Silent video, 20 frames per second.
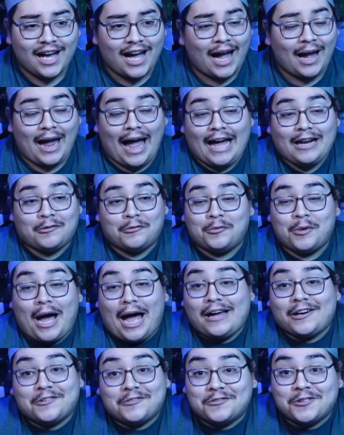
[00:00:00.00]
I don't
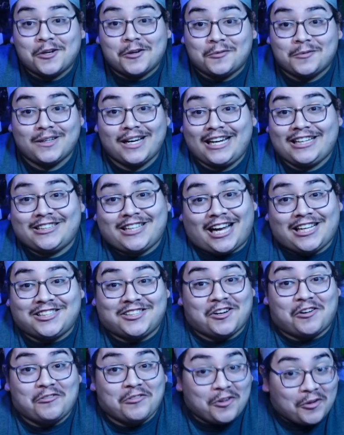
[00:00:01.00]
know. I
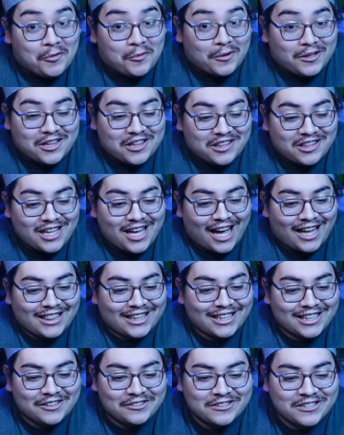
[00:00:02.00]
don't know what to say. I
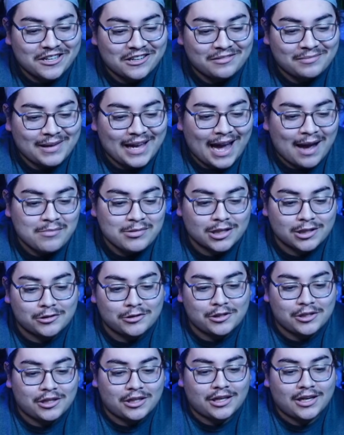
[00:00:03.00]
think it would just be
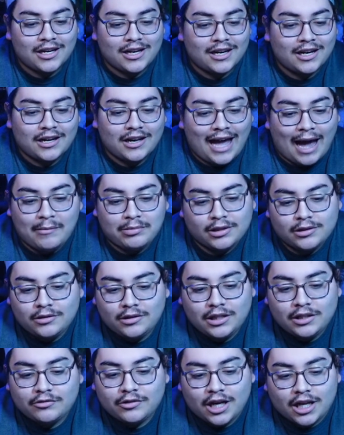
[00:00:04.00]
absolutely,
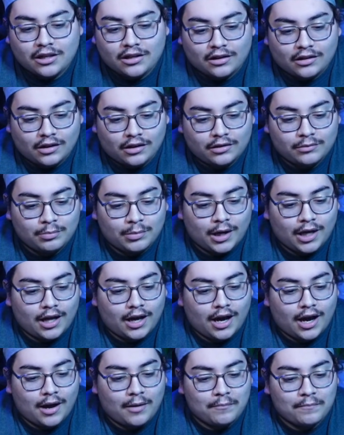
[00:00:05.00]
absolutely ridiculous. But
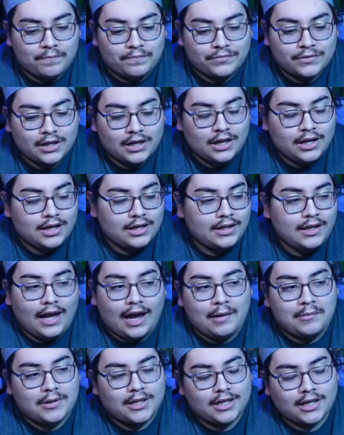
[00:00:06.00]

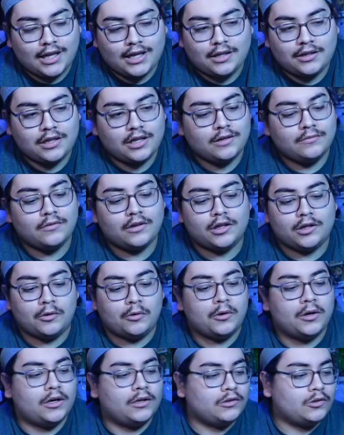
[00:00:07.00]
yeah, I mean, like I said,
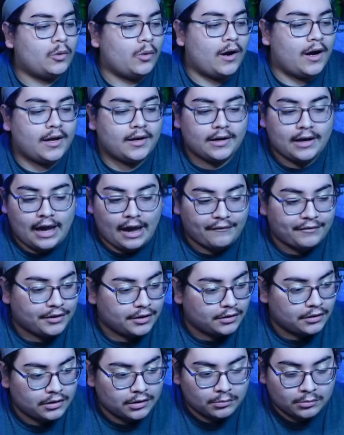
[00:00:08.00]
Soren, Quan
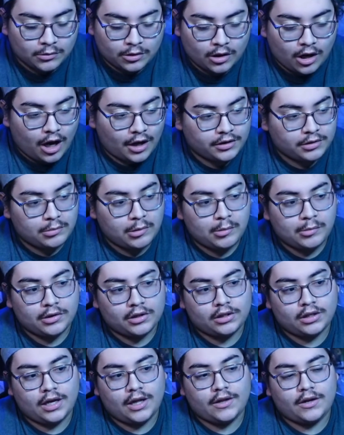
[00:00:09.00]
having some awesome
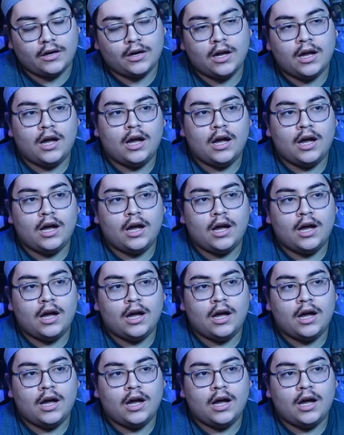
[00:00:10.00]
moments together.